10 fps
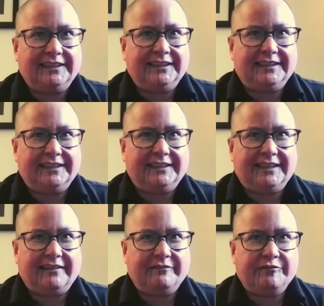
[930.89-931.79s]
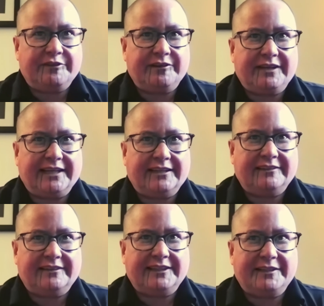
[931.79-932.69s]
And um, if you're like
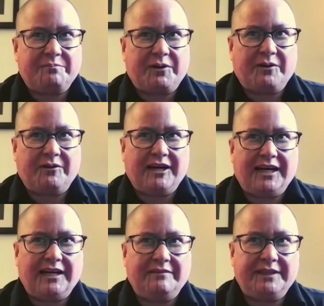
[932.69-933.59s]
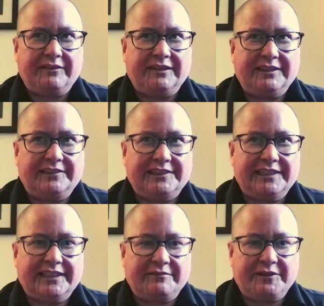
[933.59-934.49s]
looking a program, they will
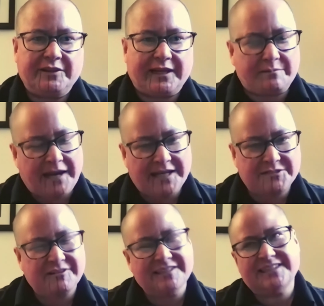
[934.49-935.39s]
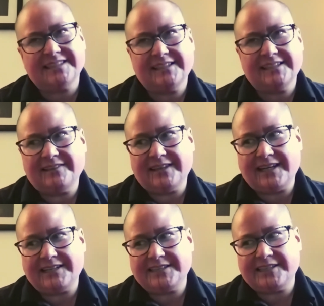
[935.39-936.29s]
usually give you like a password to look
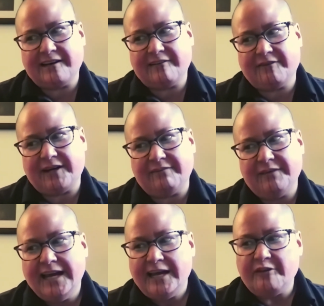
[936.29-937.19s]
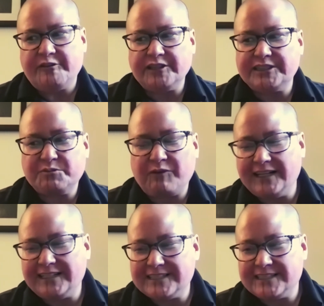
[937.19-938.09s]
at stuff. Um, if you're just
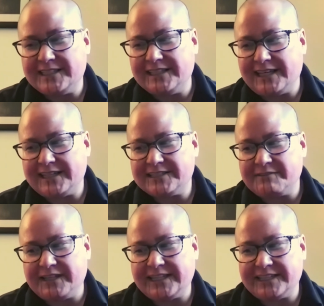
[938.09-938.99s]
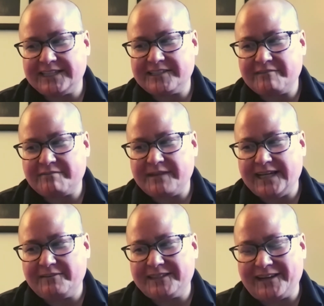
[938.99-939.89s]
wanting to see like some of the things I've
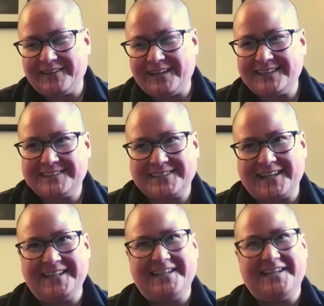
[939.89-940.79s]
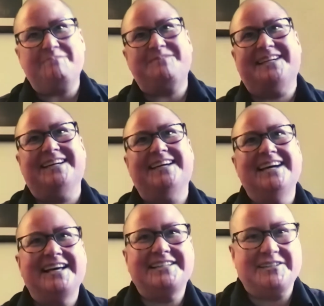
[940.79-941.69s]
made without like signing up to
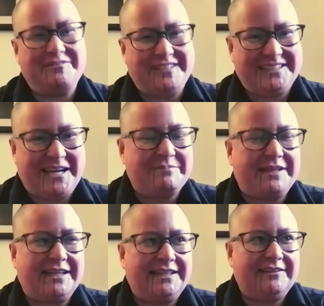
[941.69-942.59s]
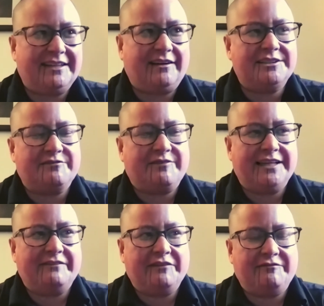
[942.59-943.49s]
to Vtape, then you can also
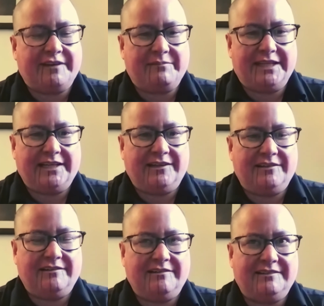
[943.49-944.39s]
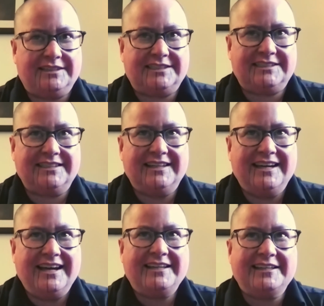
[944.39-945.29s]
find them on Vimeo. It's
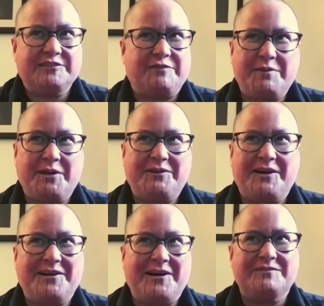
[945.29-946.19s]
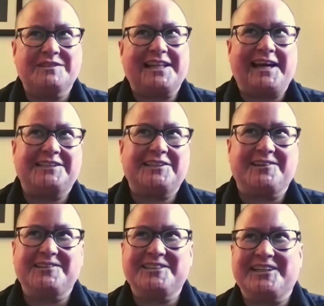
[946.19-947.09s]
I think it's vimeo.com slash
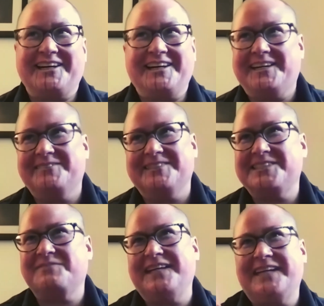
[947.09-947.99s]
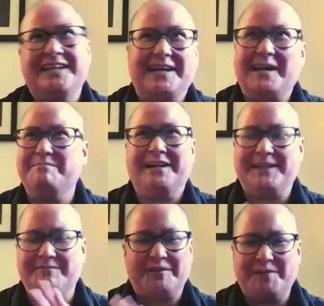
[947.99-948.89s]
Thursday cut end, which is my dead name, but
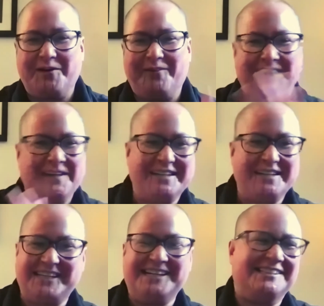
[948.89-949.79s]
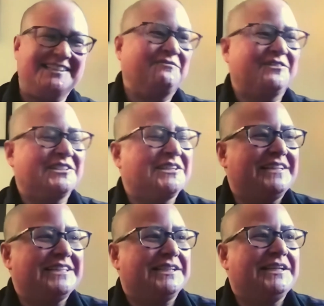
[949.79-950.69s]
Vimeo won't let me change it for some
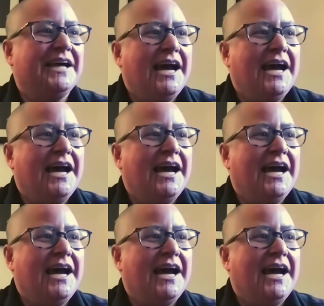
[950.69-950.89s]
reason.